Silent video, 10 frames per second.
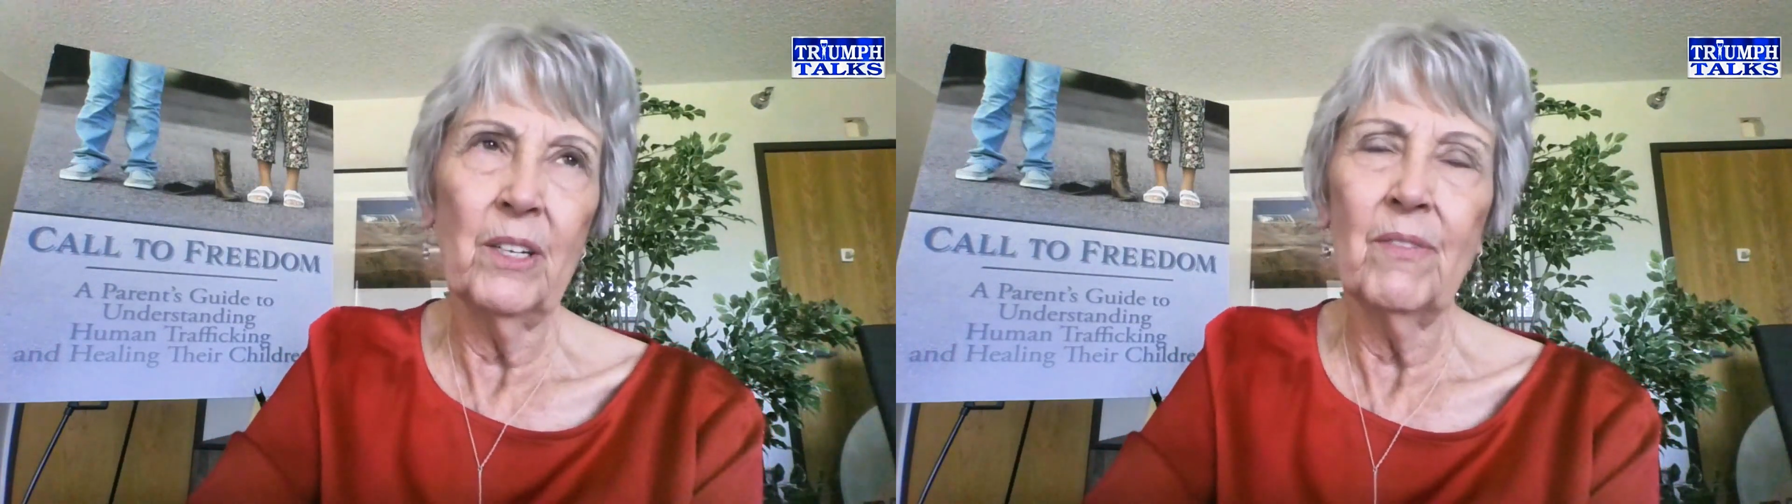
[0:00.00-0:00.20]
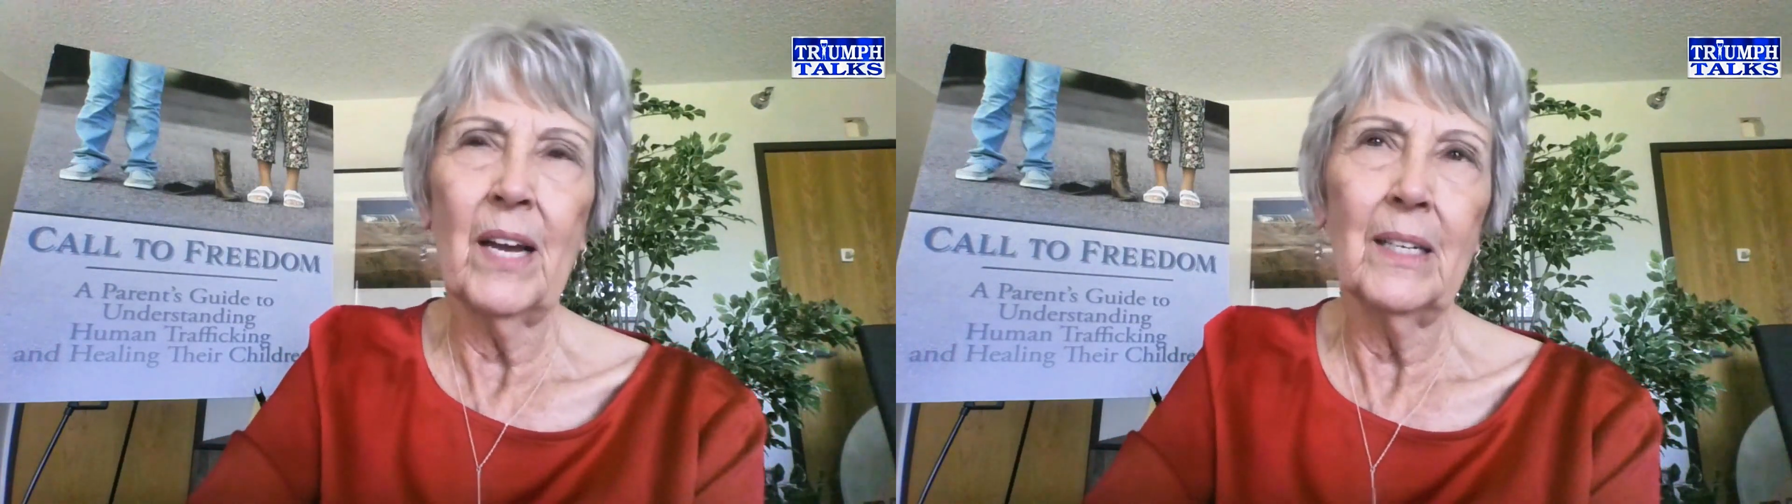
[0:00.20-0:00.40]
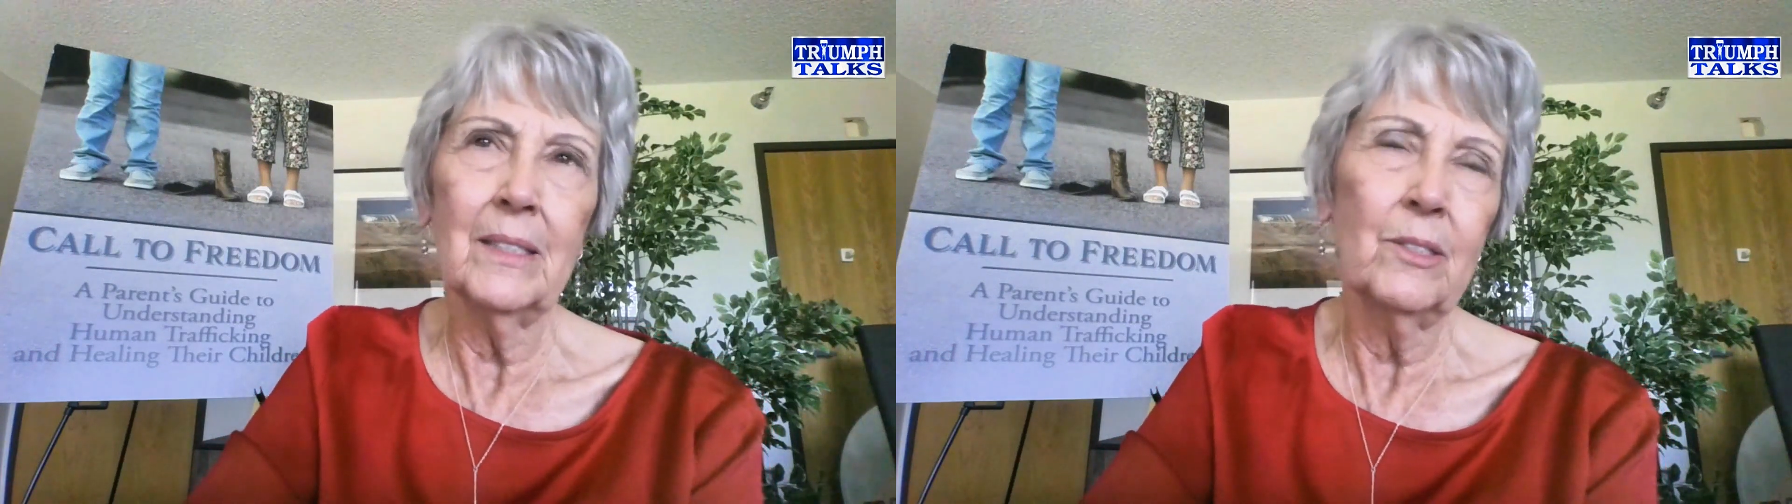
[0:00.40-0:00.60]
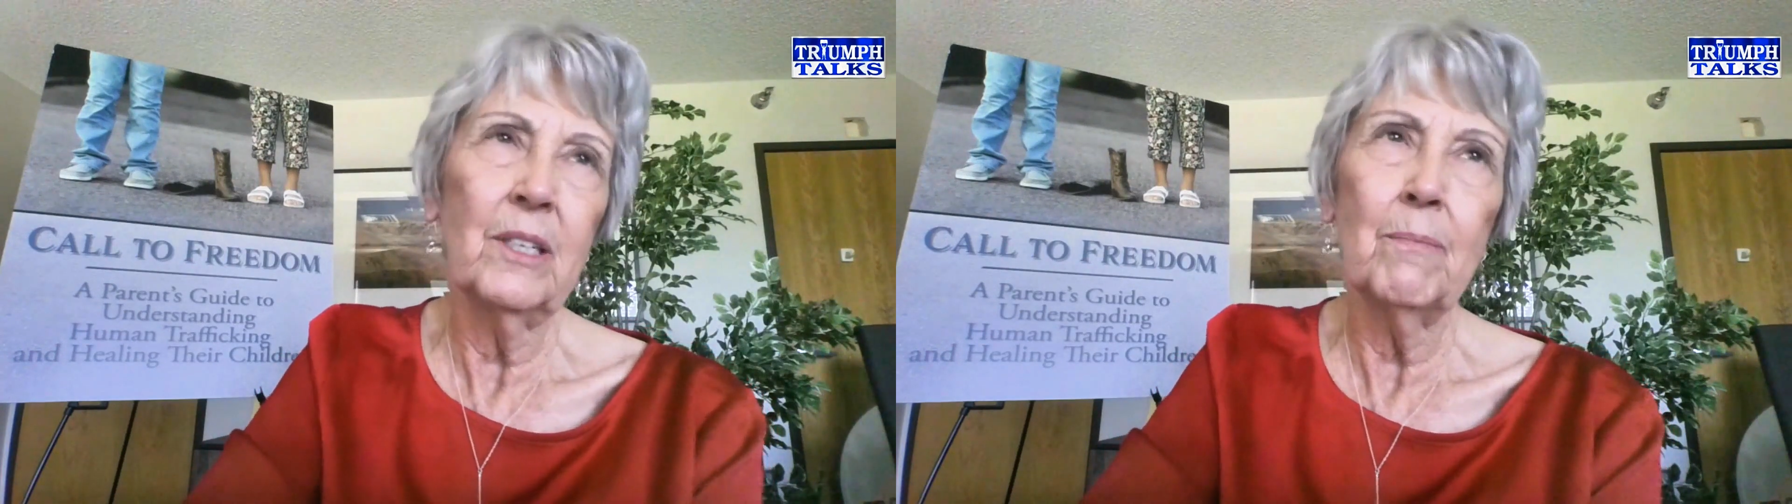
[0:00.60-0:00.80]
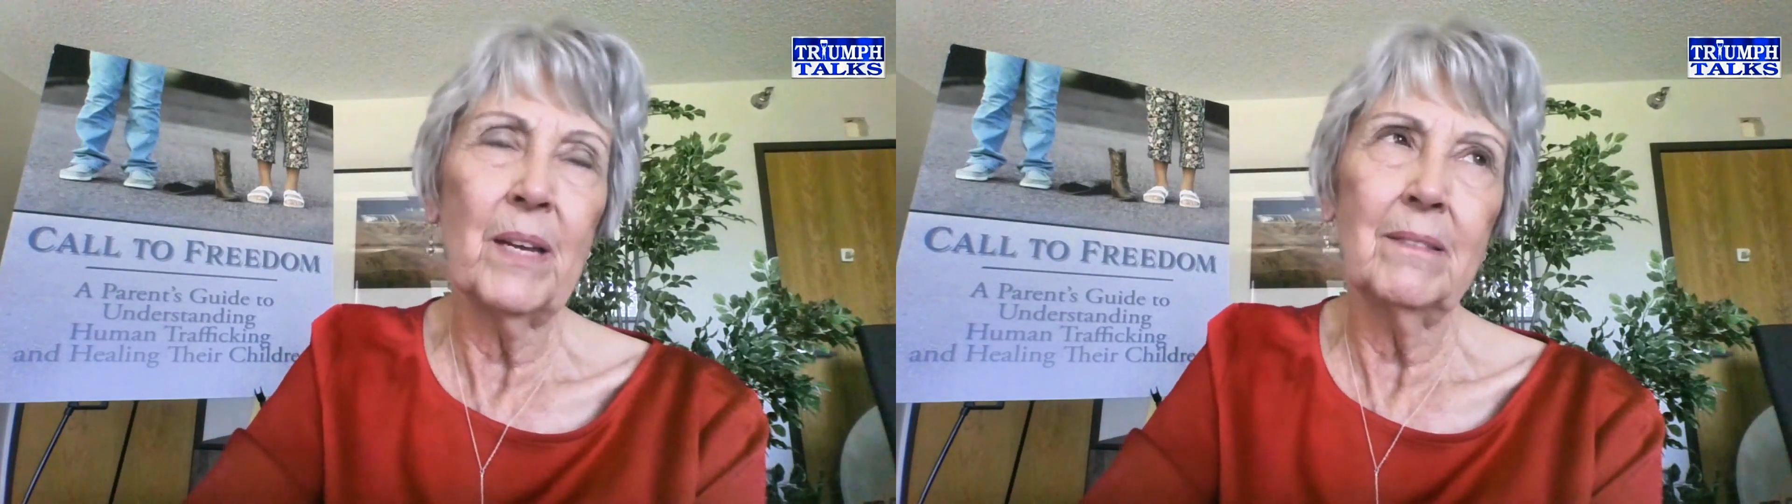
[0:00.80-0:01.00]
of that, could
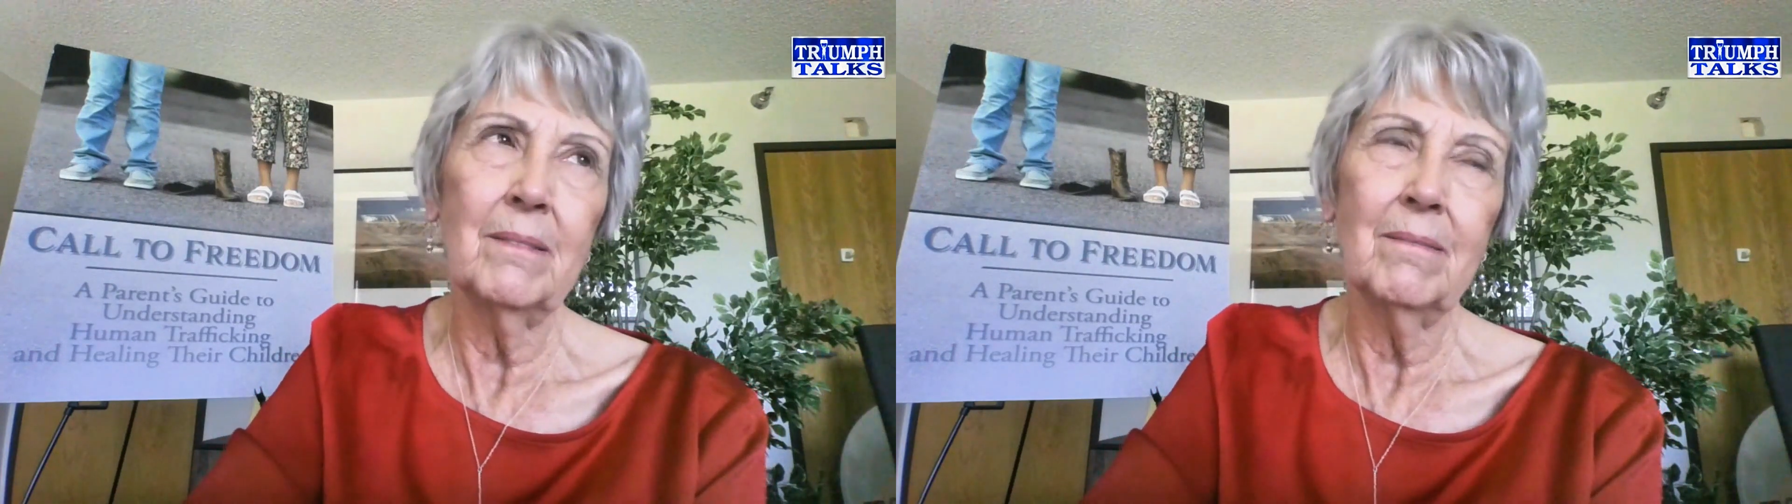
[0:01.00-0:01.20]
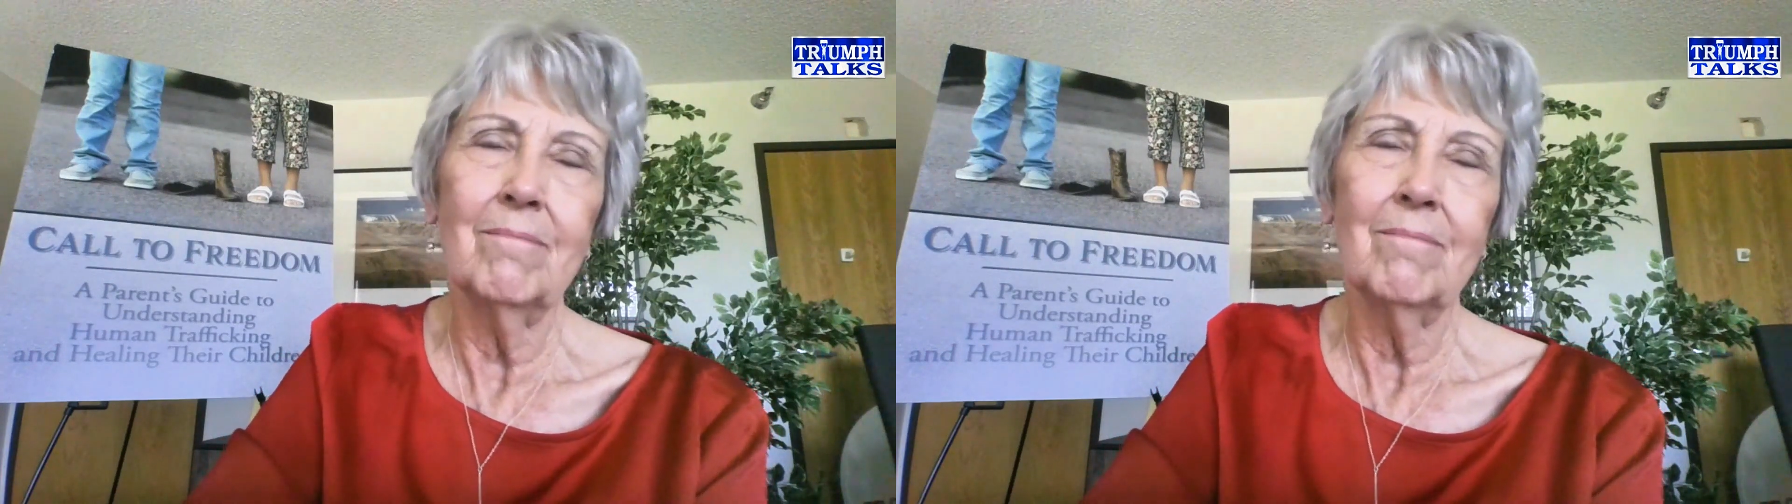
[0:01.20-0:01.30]
have been